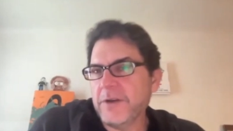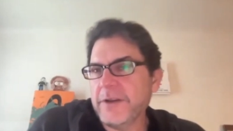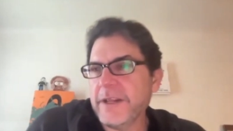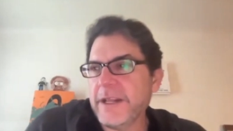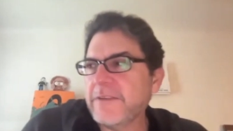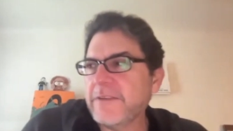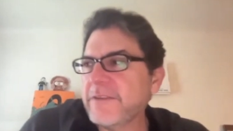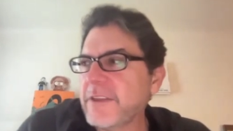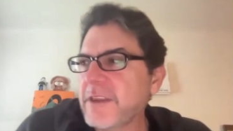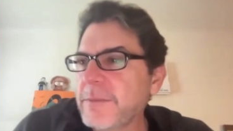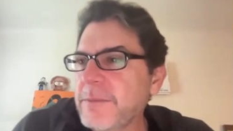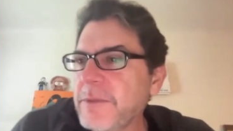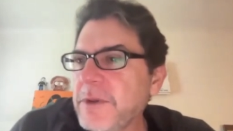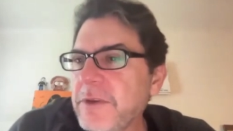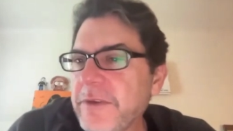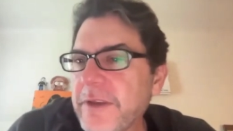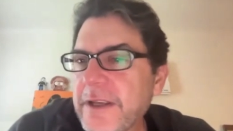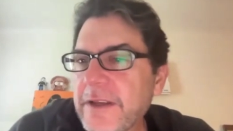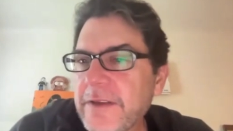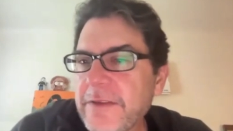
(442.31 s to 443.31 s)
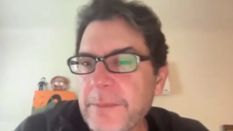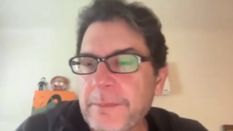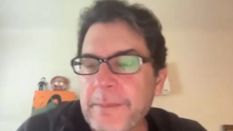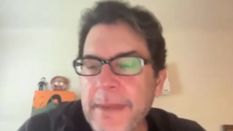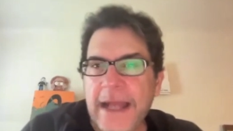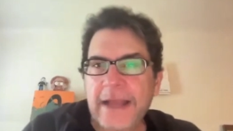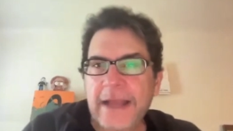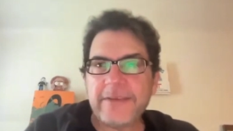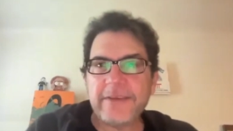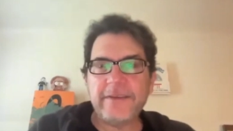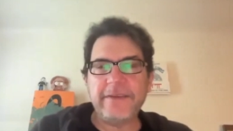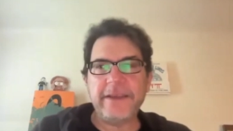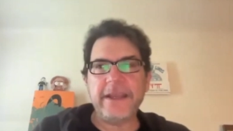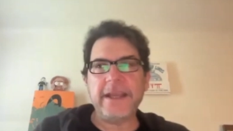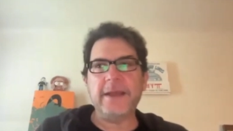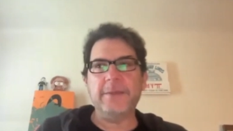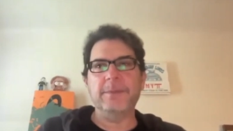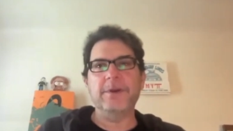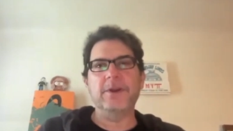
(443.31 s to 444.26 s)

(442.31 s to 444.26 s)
Dance to the Music is a massive hit,